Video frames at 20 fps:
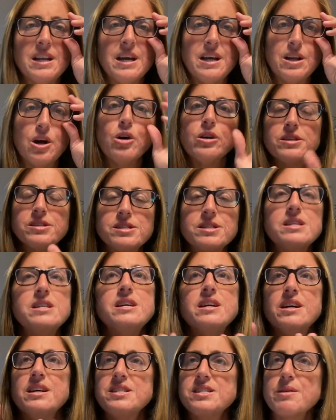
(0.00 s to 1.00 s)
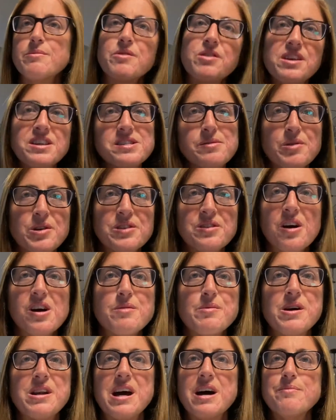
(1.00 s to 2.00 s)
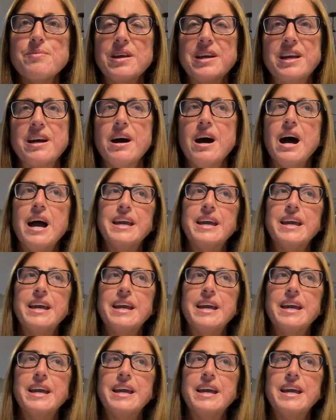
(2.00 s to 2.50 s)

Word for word: and honestly, uh, some of the things I'm going to talk about, I'm like, oh,